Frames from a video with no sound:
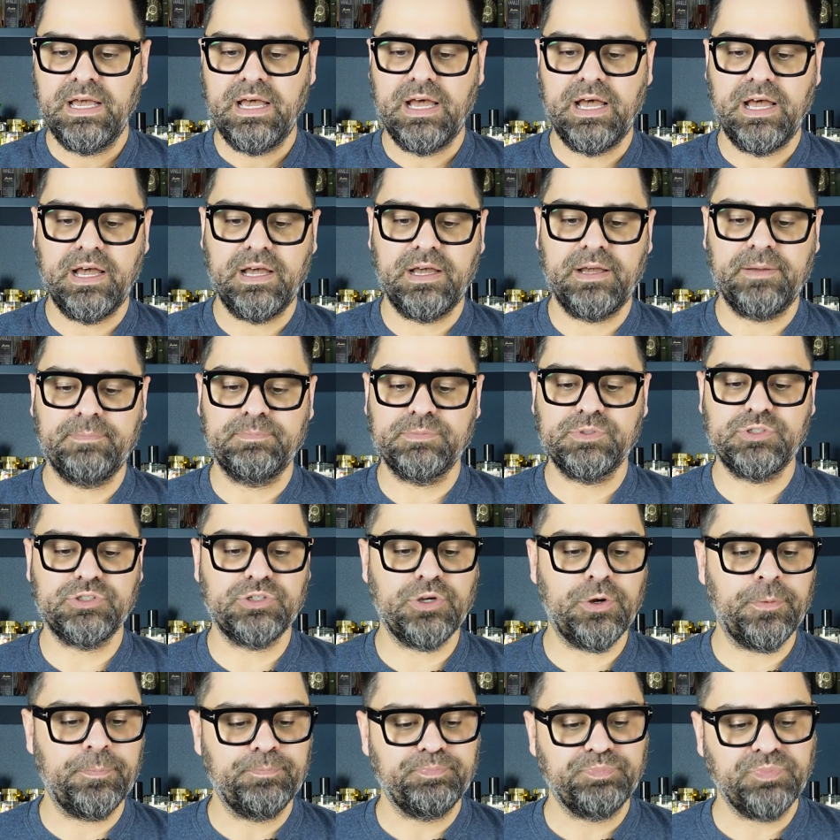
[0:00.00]
Um,
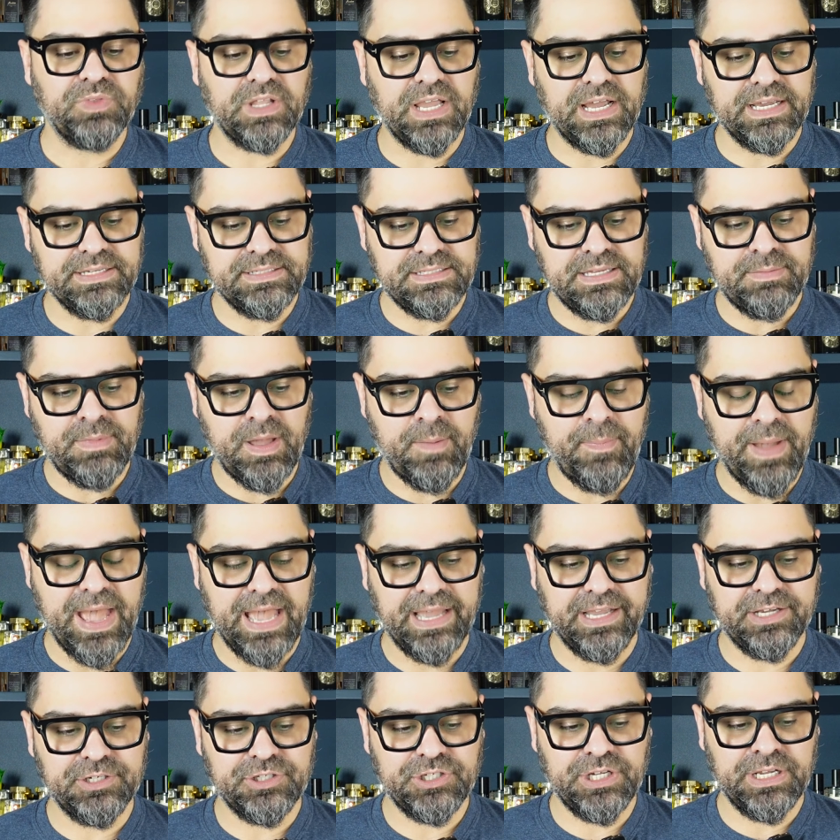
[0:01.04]
so I see my
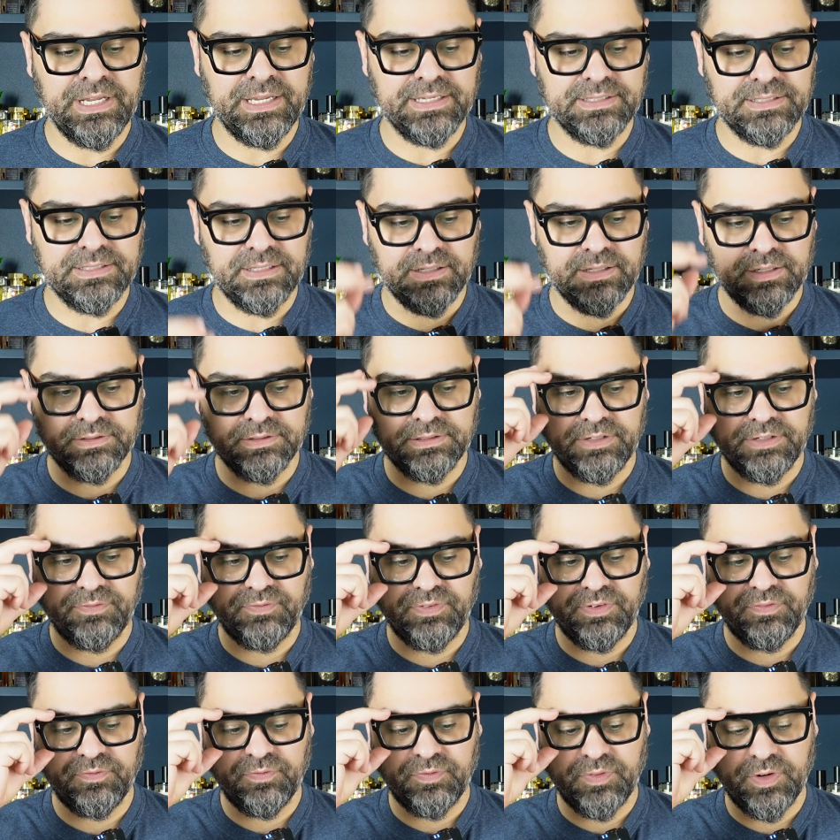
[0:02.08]
packaging is a little
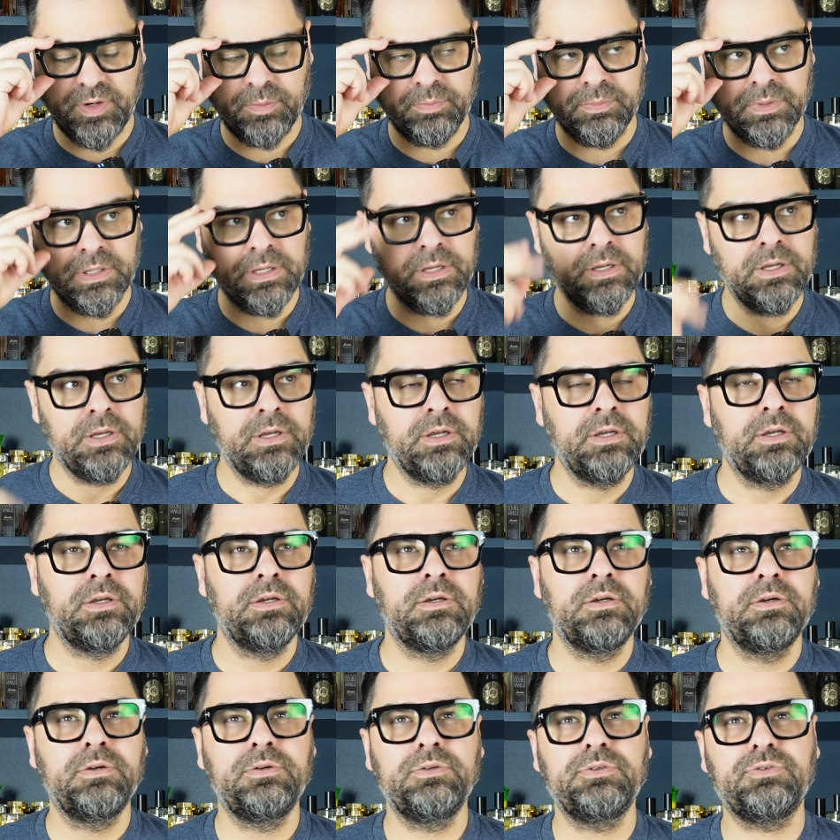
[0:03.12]
different from
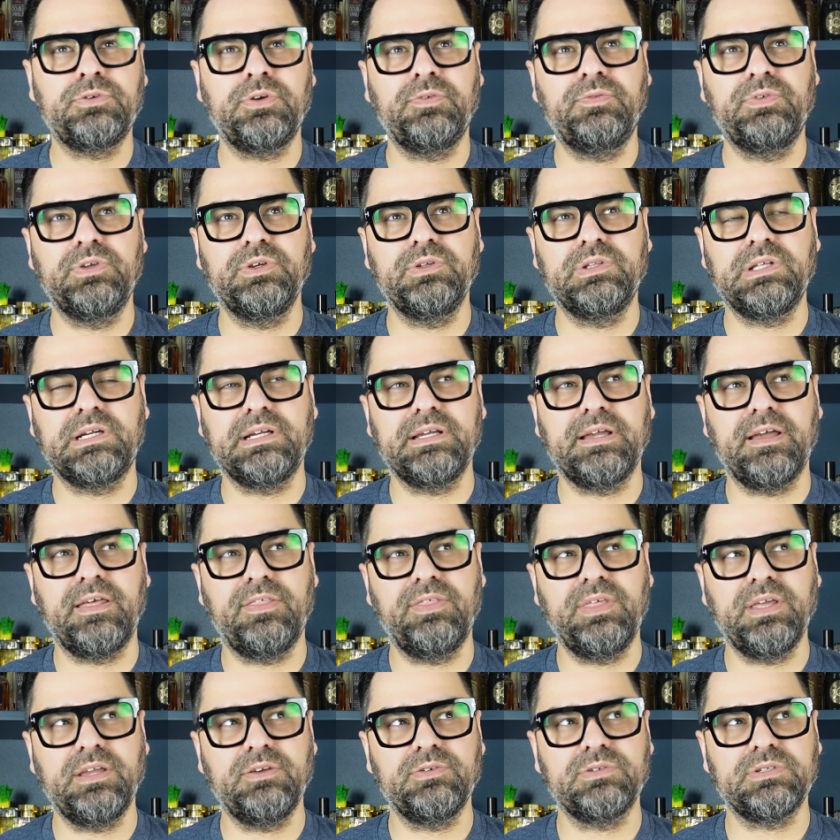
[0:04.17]
whose review that I
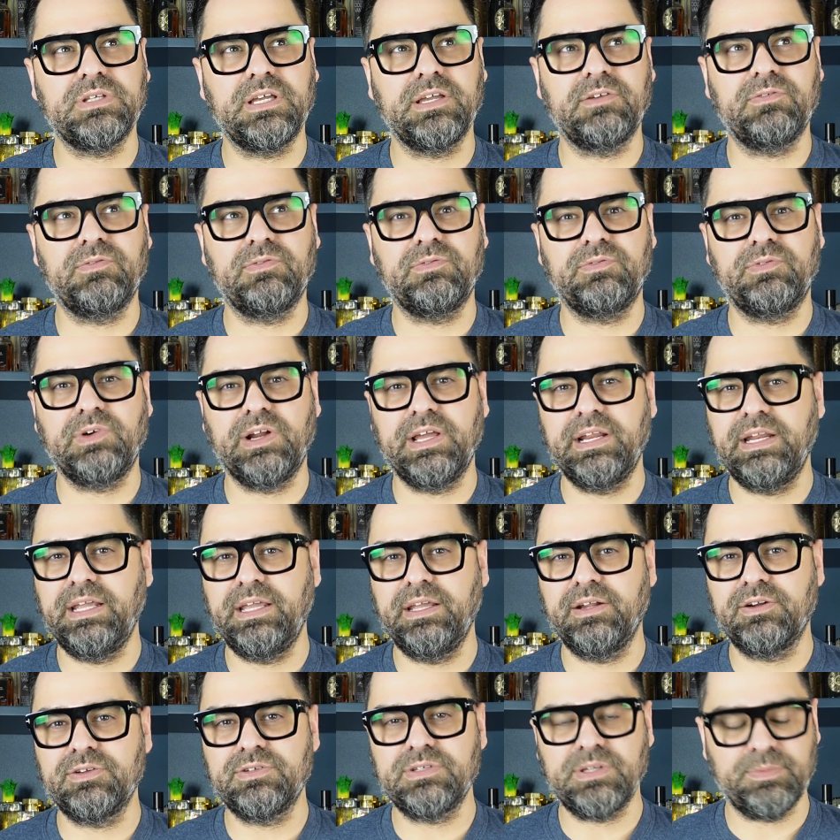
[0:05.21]
think it was like
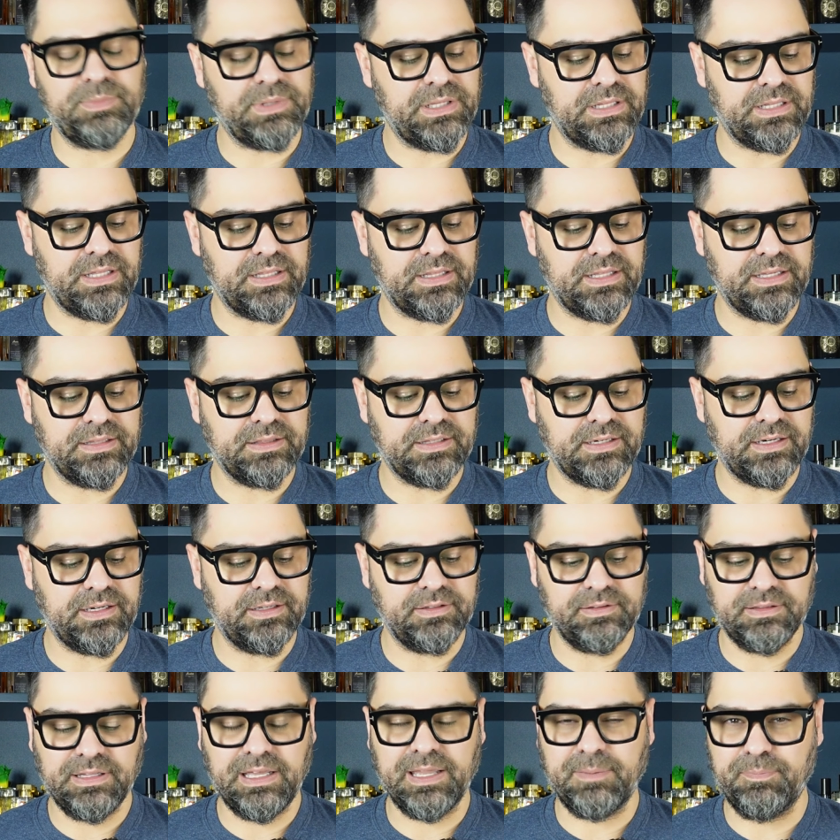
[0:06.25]
Freddie or something like that that I
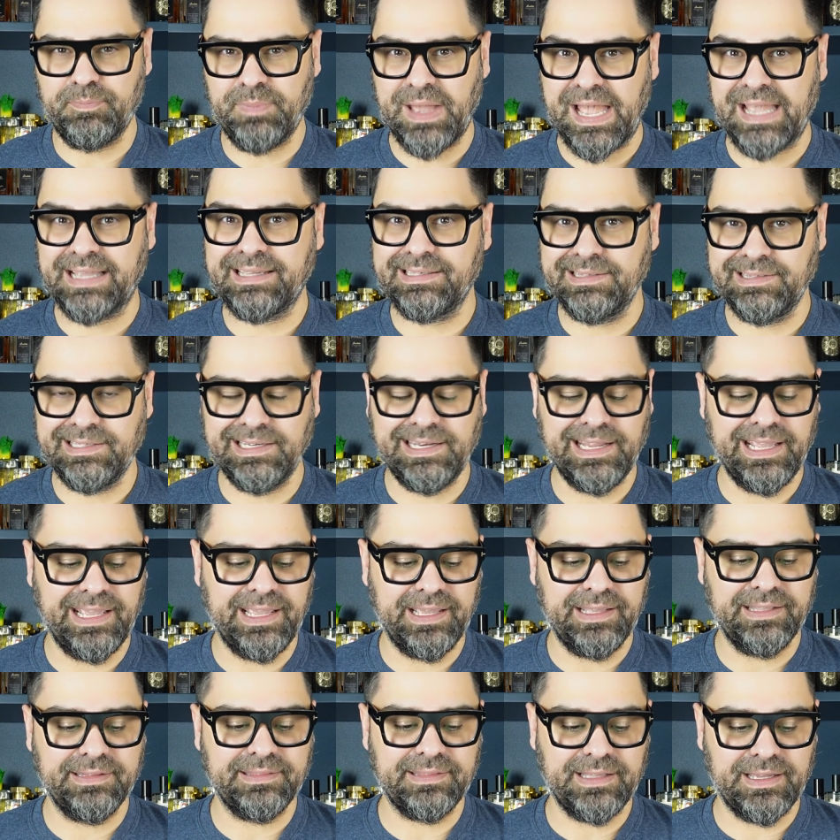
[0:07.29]
like back in the
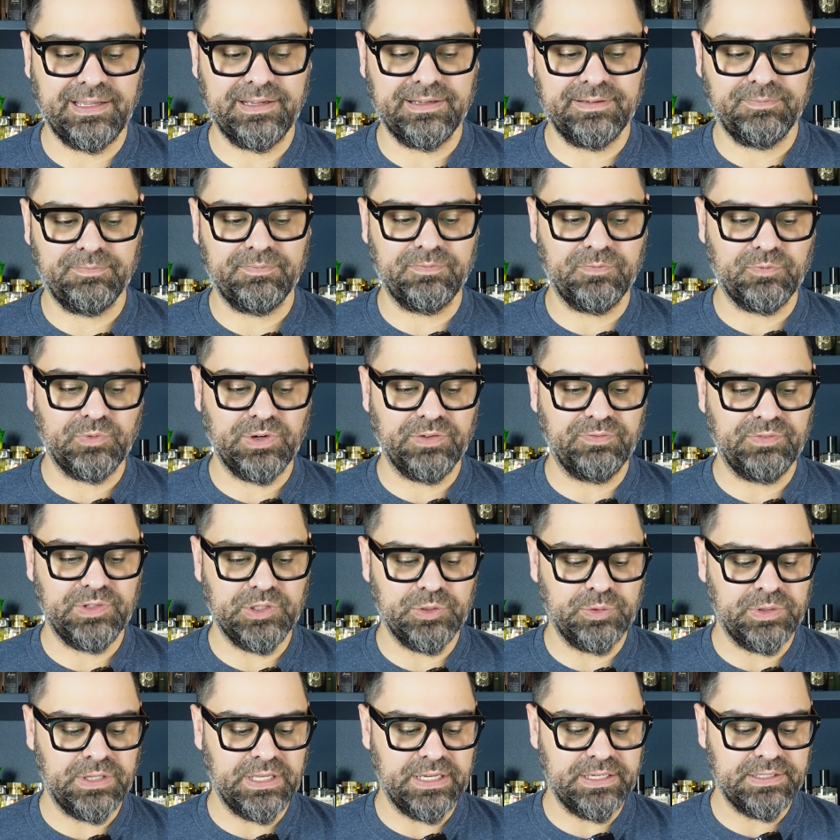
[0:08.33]
day that
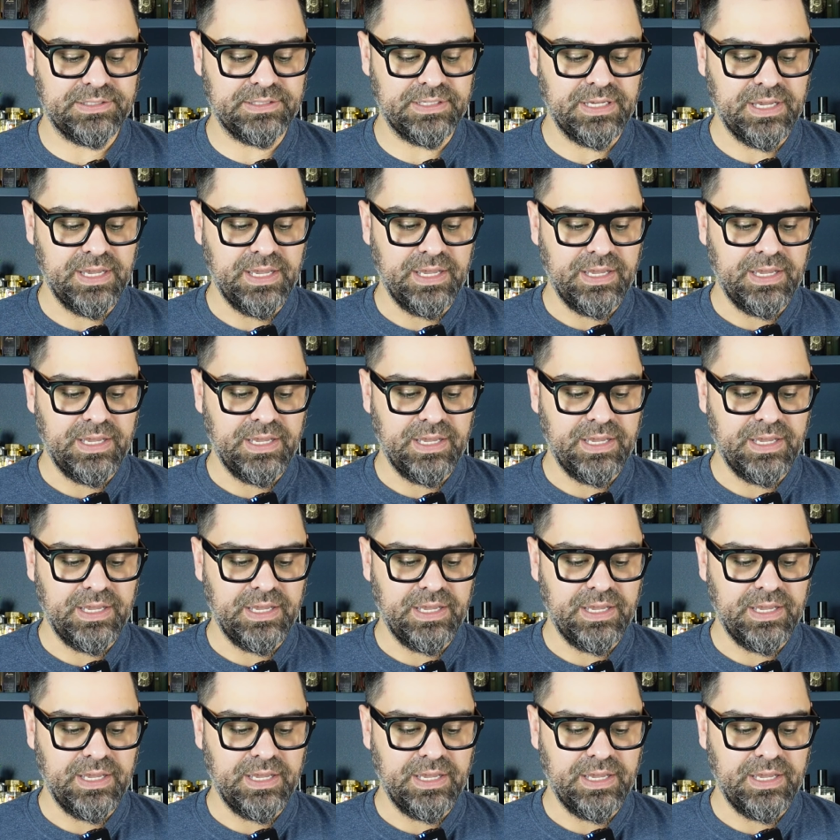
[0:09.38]
reviewed this,